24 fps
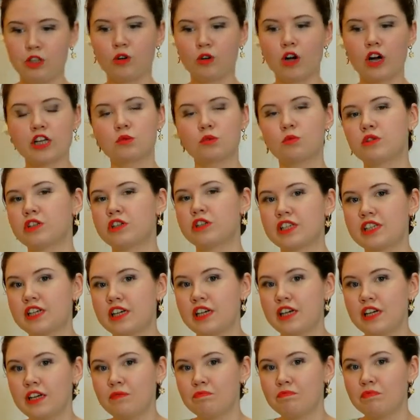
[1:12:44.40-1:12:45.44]
guys want to
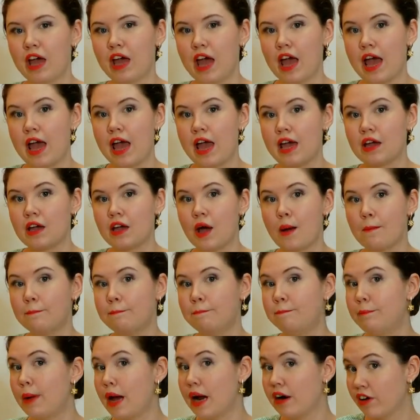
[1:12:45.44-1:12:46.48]
see a
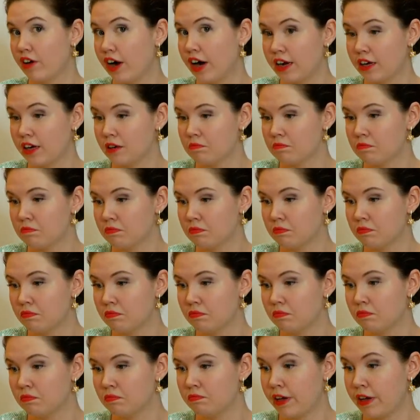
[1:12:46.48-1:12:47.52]
beret
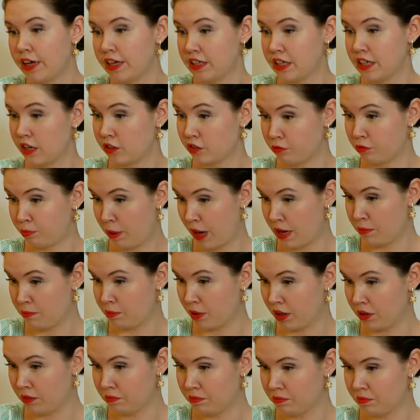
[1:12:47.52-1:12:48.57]
made out of
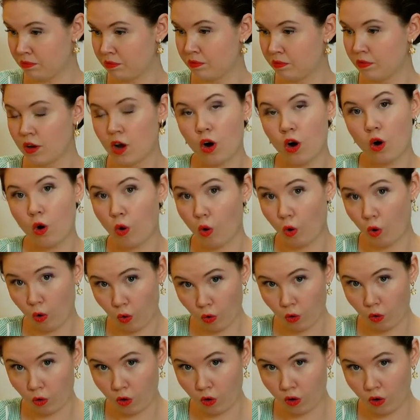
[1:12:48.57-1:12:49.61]
paper
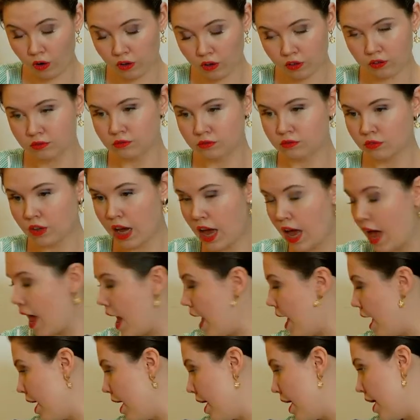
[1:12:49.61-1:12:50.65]
or
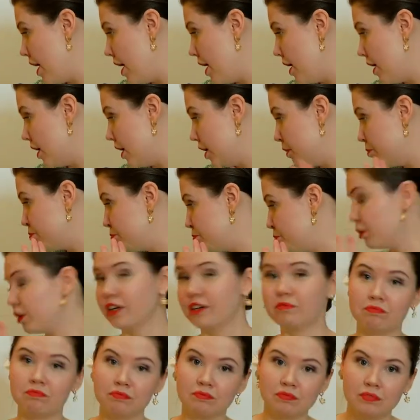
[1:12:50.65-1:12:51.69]
a
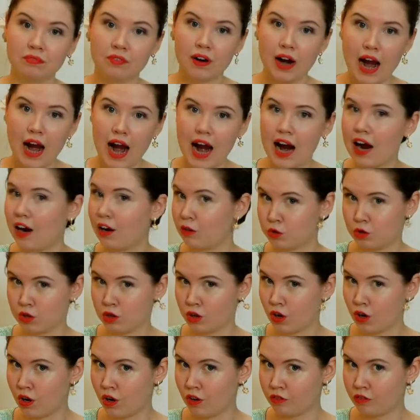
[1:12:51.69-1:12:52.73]
brim out
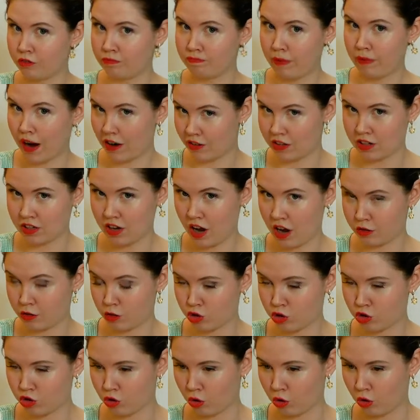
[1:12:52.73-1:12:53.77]
of parasizal
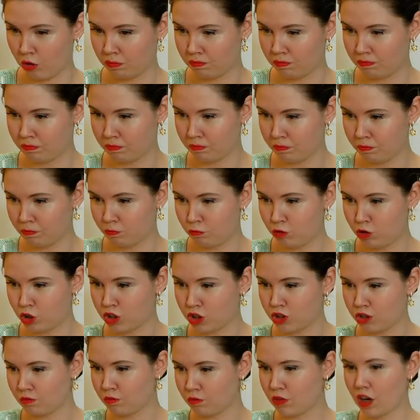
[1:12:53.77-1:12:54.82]
straw? Just
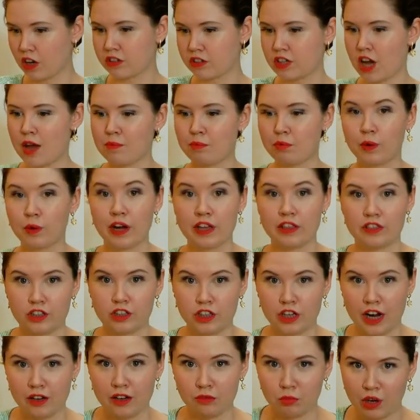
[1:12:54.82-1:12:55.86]
type away at the
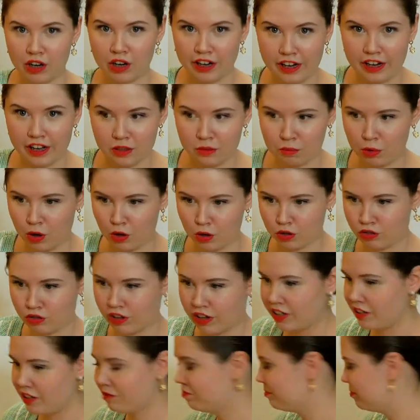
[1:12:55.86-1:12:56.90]
chat while I get the blocks
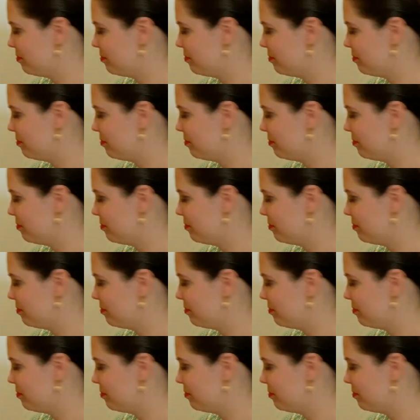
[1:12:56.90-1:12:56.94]
ready.